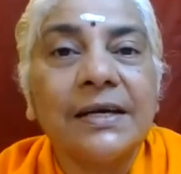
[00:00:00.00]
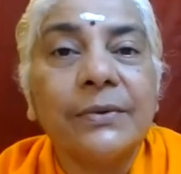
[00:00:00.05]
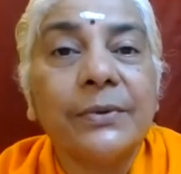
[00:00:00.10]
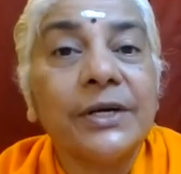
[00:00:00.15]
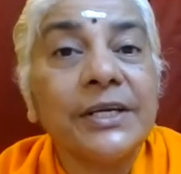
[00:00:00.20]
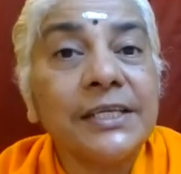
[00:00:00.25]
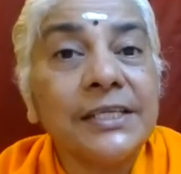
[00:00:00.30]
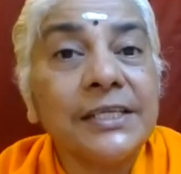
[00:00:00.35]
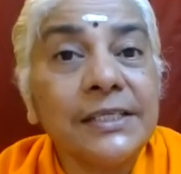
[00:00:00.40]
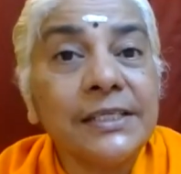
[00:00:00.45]

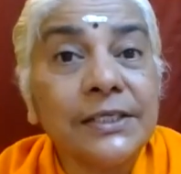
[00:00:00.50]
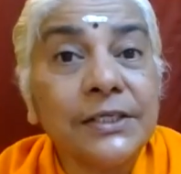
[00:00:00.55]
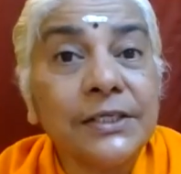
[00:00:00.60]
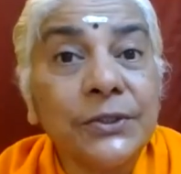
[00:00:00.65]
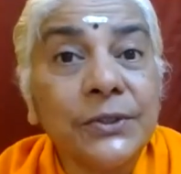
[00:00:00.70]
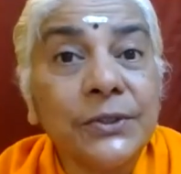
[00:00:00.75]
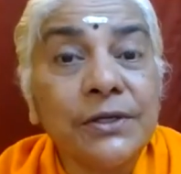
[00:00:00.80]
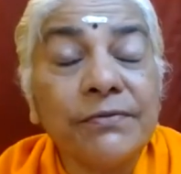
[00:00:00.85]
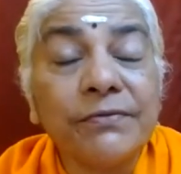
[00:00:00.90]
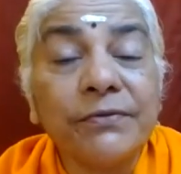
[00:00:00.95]
What is the
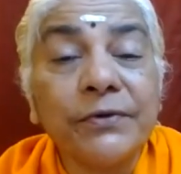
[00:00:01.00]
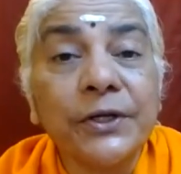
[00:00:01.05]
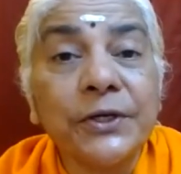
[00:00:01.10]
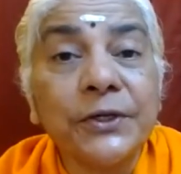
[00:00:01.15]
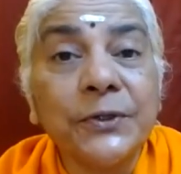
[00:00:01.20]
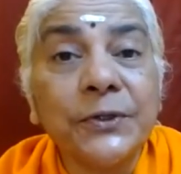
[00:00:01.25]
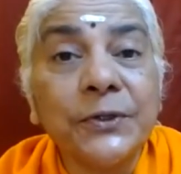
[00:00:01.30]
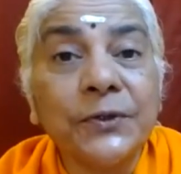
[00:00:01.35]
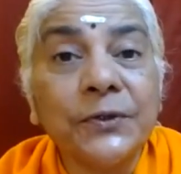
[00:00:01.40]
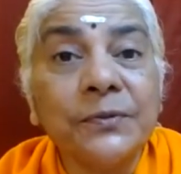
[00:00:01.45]
goal for
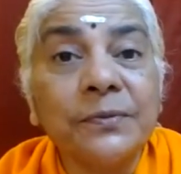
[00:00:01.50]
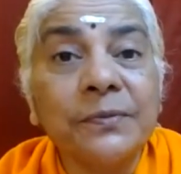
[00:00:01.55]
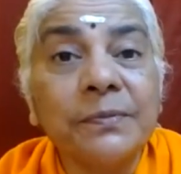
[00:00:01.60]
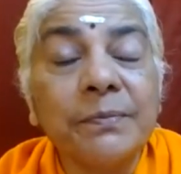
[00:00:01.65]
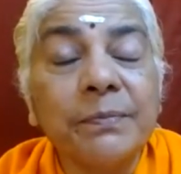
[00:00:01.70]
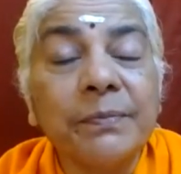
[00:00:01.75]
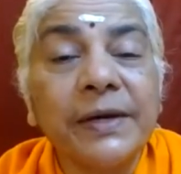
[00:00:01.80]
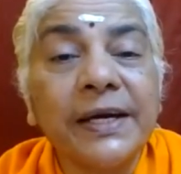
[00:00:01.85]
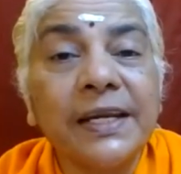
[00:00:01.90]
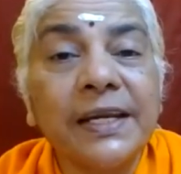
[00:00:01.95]

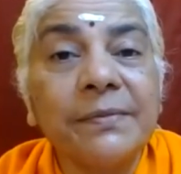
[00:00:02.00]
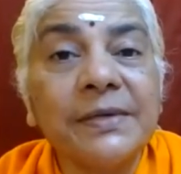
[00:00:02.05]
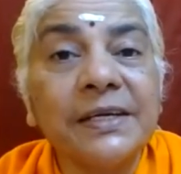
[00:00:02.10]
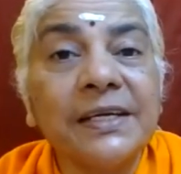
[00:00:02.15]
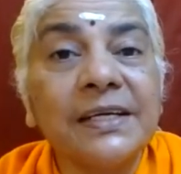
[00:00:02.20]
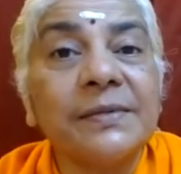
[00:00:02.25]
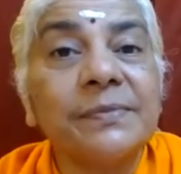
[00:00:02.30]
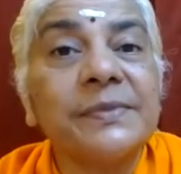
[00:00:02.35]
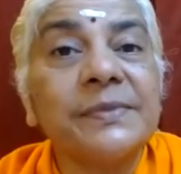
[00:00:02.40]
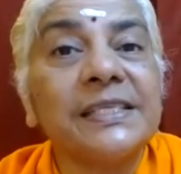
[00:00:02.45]
whom?
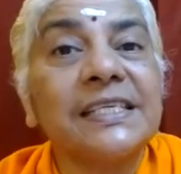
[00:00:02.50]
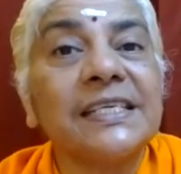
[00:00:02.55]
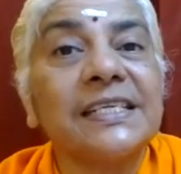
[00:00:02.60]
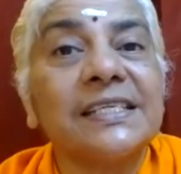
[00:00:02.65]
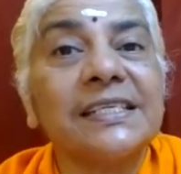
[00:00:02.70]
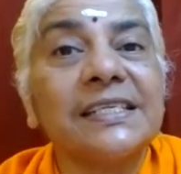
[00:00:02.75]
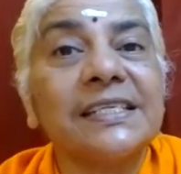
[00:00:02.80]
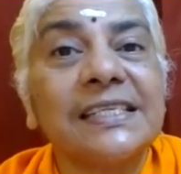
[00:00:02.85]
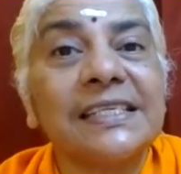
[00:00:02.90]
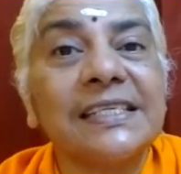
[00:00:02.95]

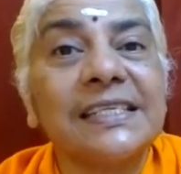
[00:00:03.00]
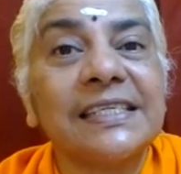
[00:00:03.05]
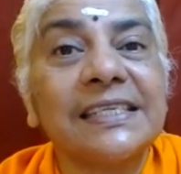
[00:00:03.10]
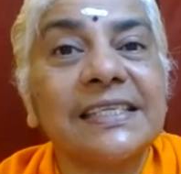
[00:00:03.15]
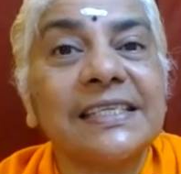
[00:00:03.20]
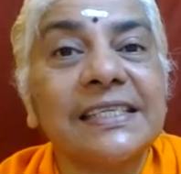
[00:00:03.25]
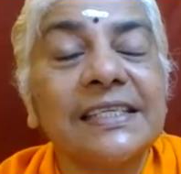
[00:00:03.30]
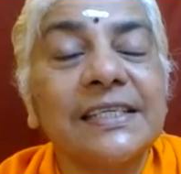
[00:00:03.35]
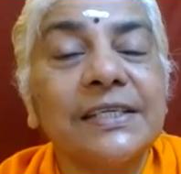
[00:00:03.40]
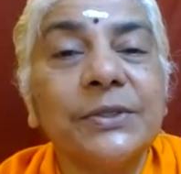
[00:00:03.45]

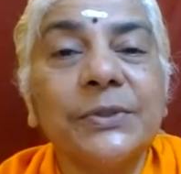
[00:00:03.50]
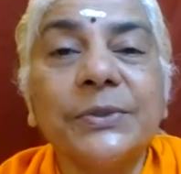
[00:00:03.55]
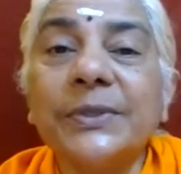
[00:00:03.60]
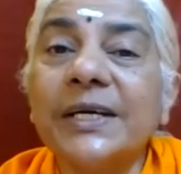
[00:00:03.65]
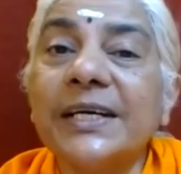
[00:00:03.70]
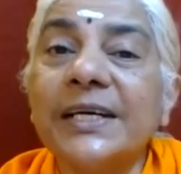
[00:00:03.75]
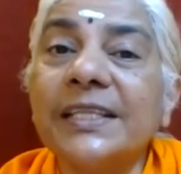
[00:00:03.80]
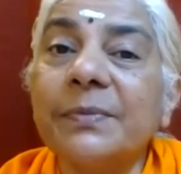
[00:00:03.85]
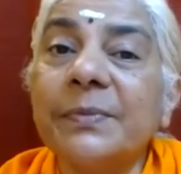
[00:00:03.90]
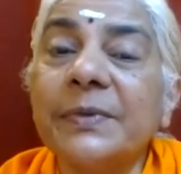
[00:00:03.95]
Paramahamsas. Who
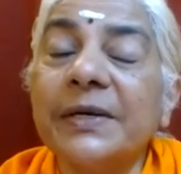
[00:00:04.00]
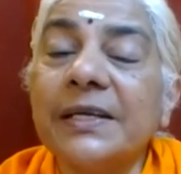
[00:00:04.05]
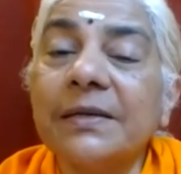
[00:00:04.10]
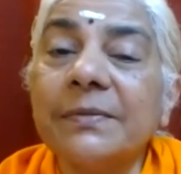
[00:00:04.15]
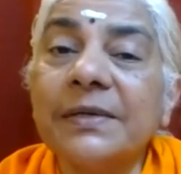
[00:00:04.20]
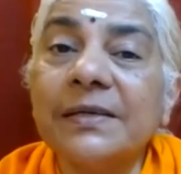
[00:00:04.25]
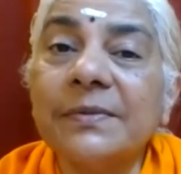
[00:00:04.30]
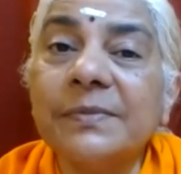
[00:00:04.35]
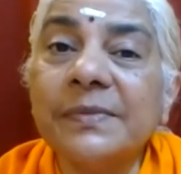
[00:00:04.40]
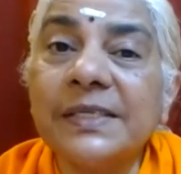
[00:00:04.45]
are the
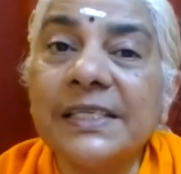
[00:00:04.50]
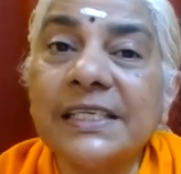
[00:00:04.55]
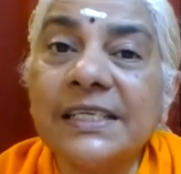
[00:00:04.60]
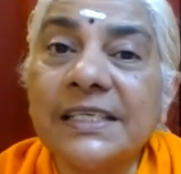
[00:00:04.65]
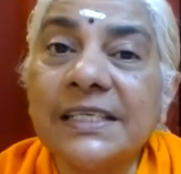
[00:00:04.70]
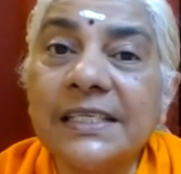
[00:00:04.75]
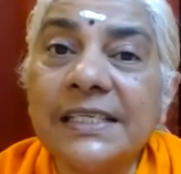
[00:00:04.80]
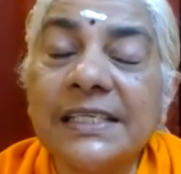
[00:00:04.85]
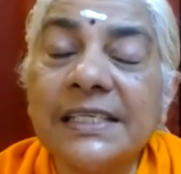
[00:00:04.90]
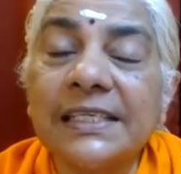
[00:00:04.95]

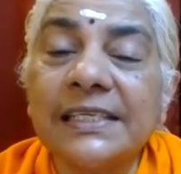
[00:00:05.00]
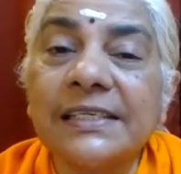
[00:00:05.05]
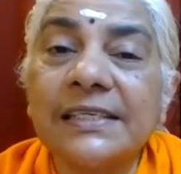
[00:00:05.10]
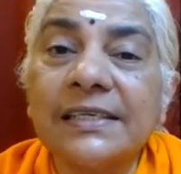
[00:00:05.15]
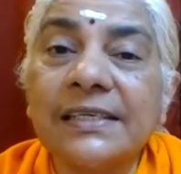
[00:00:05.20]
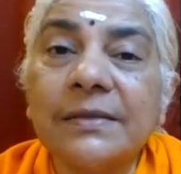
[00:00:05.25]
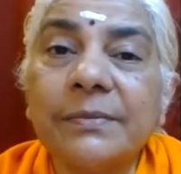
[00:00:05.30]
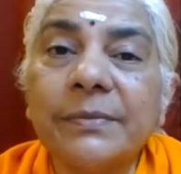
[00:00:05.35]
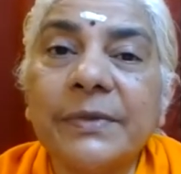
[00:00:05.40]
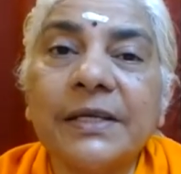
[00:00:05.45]
Paramahamsas?
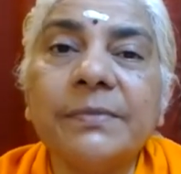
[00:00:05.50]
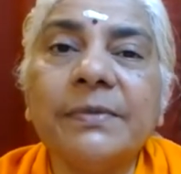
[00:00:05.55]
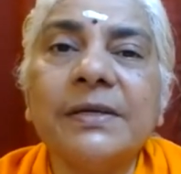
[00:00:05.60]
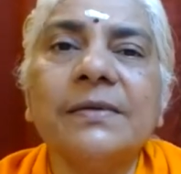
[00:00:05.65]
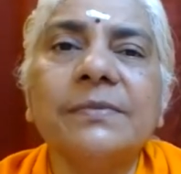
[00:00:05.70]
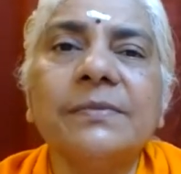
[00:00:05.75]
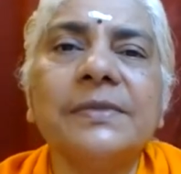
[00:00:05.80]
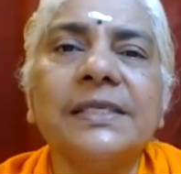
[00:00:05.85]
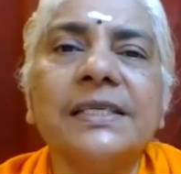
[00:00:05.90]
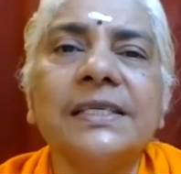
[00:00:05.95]

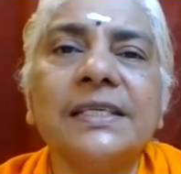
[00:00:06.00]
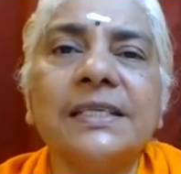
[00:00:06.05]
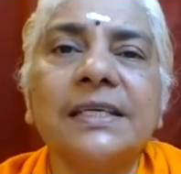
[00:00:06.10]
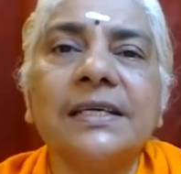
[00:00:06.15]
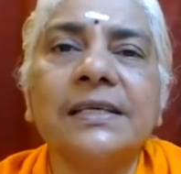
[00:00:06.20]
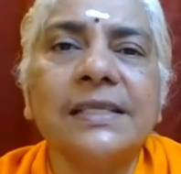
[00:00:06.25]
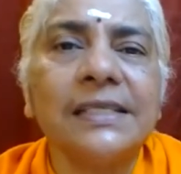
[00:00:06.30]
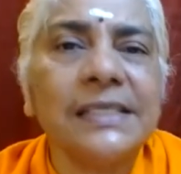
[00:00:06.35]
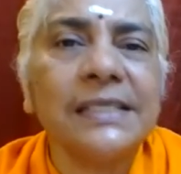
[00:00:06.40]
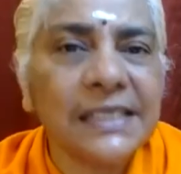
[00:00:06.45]
Paramahamsas
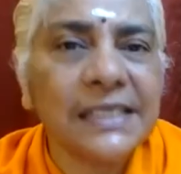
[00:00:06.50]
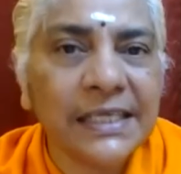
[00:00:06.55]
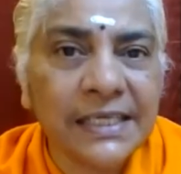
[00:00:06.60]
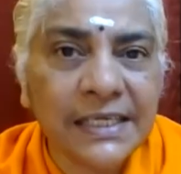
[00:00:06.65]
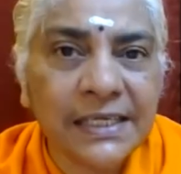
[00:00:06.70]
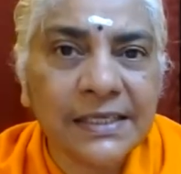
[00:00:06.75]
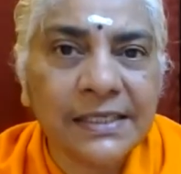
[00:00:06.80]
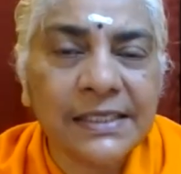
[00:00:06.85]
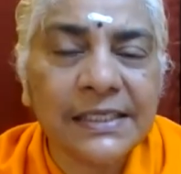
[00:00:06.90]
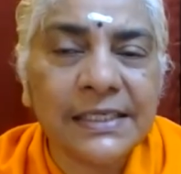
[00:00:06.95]
are the
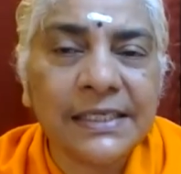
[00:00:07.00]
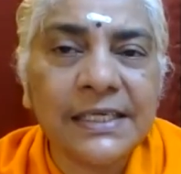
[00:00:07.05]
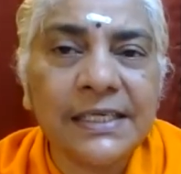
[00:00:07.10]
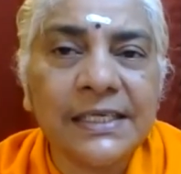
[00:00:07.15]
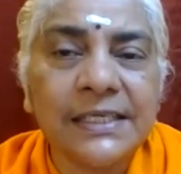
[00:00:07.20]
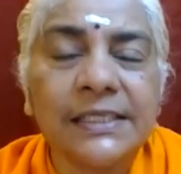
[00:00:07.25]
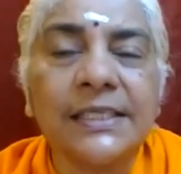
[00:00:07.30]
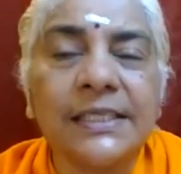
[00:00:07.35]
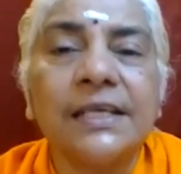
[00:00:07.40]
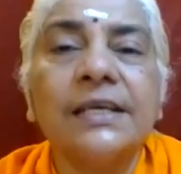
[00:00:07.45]

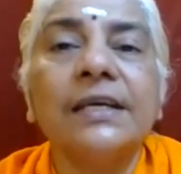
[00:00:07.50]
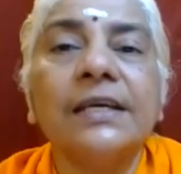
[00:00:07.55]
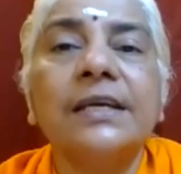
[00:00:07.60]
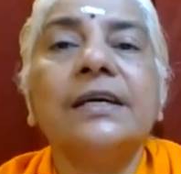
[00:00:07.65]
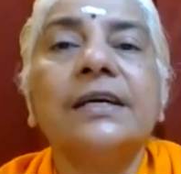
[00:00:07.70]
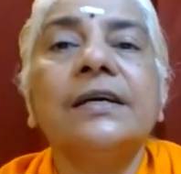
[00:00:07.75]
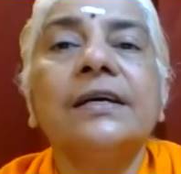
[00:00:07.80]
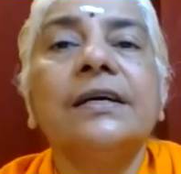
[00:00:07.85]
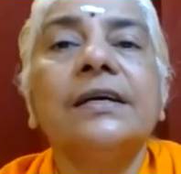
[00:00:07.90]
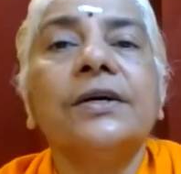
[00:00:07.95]
sannyasis
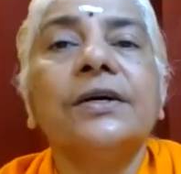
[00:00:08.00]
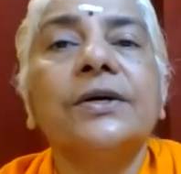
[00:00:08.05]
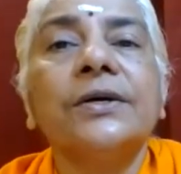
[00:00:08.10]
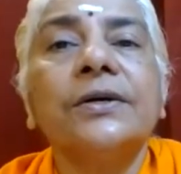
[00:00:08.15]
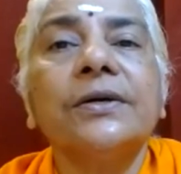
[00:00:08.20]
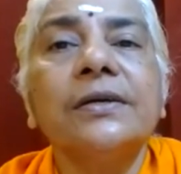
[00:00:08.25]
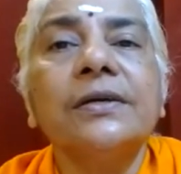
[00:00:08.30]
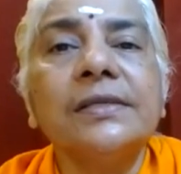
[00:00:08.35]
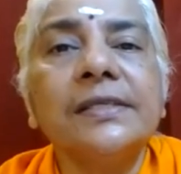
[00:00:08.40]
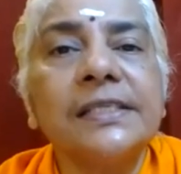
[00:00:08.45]

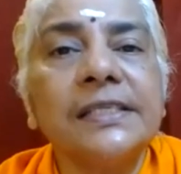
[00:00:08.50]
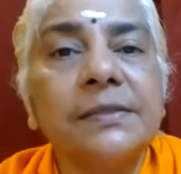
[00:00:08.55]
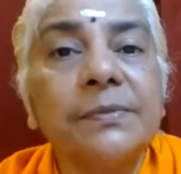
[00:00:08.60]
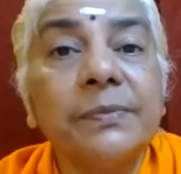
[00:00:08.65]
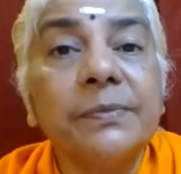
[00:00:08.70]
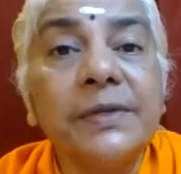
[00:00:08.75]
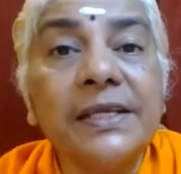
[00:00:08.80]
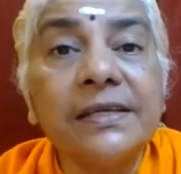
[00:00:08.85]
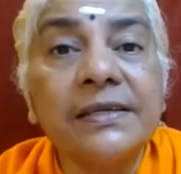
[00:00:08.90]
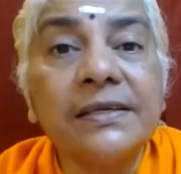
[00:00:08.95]
or
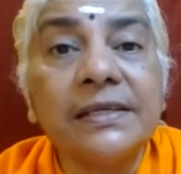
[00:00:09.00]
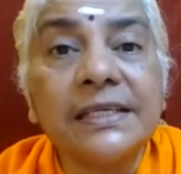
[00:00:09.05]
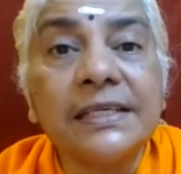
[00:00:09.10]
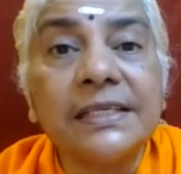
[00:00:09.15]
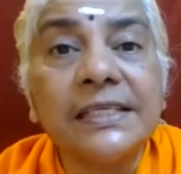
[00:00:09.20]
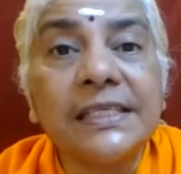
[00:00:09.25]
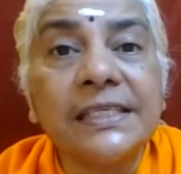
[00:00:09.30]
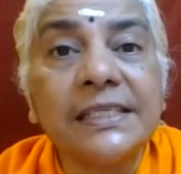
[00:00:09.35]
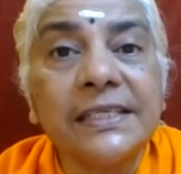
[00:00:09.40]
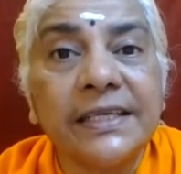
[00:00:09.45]
simply
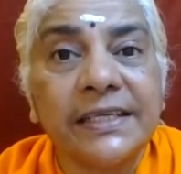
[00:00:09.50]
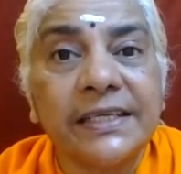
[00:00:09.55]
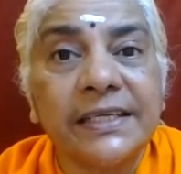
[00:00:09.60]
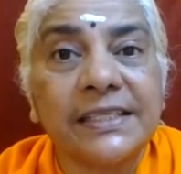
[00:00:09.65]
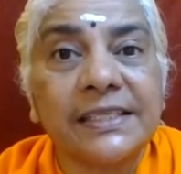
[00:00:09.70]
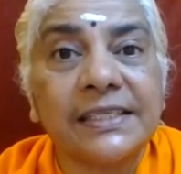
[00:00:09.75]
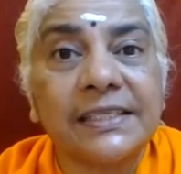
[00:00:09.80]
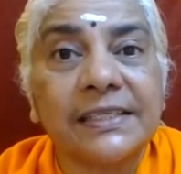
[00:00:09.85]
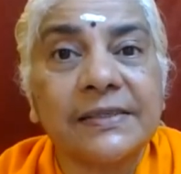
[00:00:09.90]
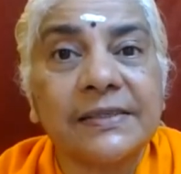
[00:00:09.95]

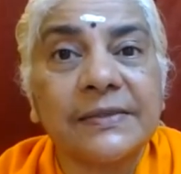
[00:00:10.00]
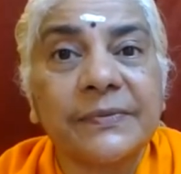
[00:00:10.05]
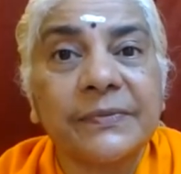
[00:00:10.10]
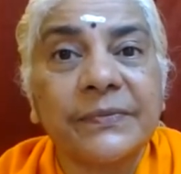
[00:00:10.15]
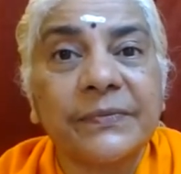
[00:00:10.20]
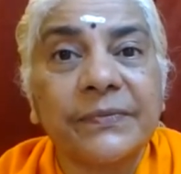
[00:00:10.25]
renunciates.